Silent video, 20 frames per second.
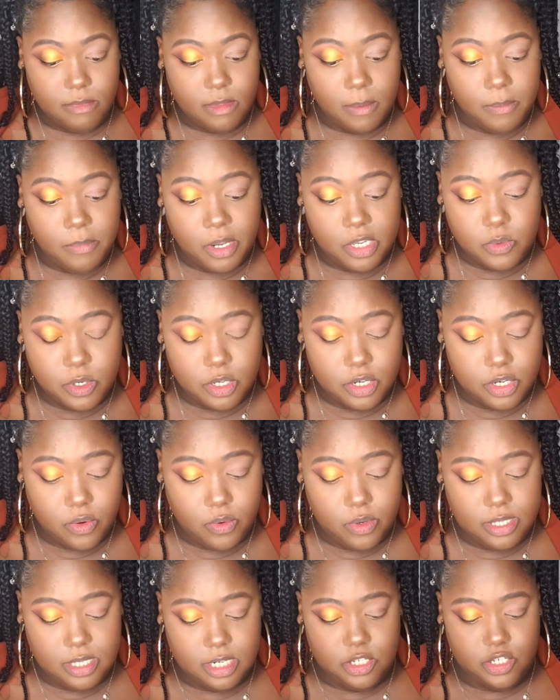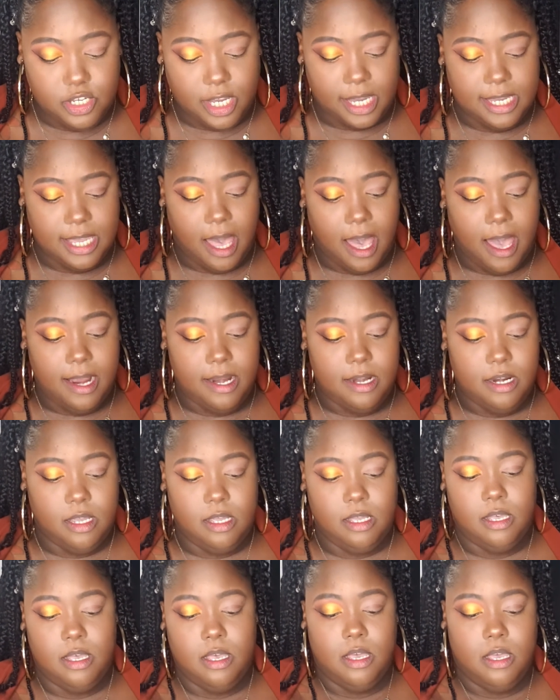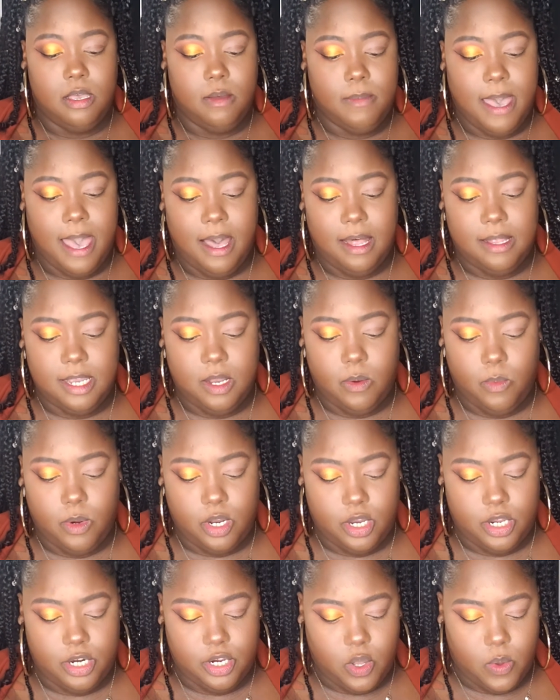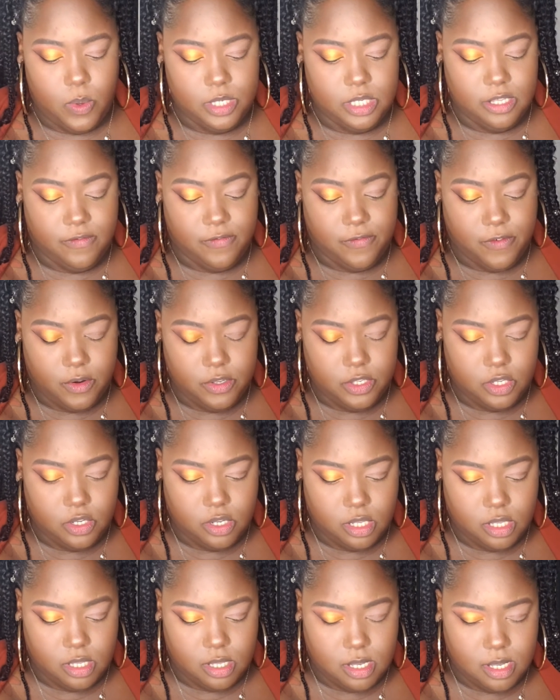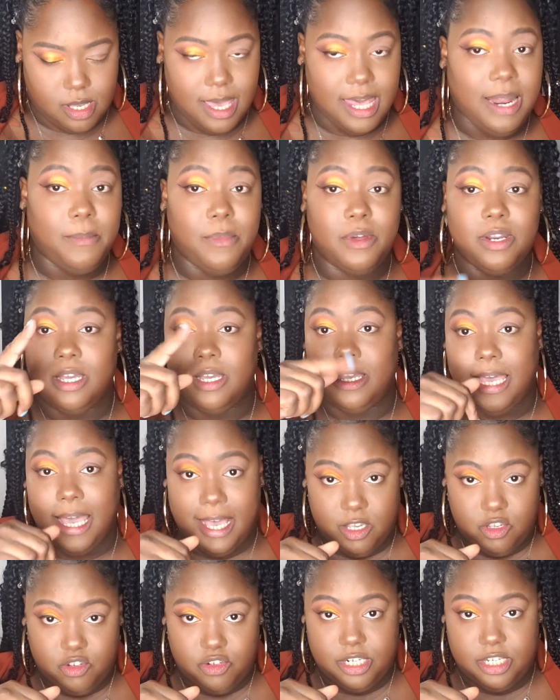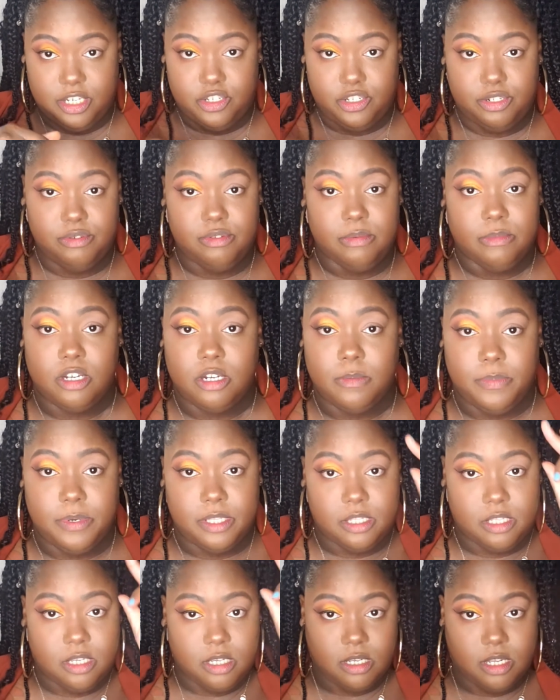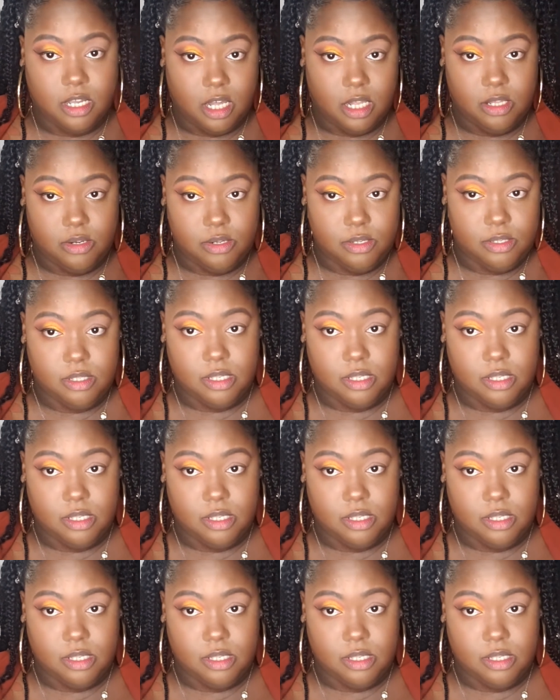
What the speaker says: We're gonna go into the Jackie Aina palette, and we're going to go into the first, and I'm going to, as traditional, I'm going to put the colors